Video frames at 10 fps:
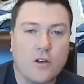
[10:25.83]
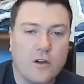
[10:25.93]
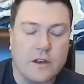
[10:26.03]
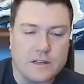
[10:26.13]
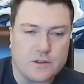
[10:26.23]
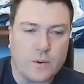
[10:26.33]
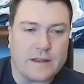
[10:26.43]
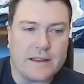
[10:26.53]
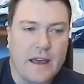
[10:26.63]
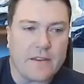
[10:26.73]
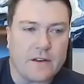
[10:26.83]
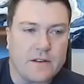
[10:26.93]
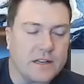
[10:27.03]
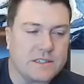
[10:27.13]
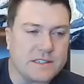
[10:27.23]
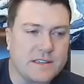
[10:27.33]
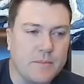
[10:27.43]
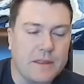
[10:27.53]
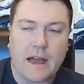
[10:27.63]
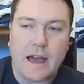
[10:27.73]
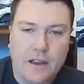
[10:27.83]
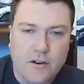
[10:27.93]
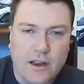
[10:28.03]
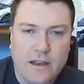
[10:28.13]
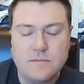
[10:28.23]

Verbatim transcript: could enjoy together, not just something I created.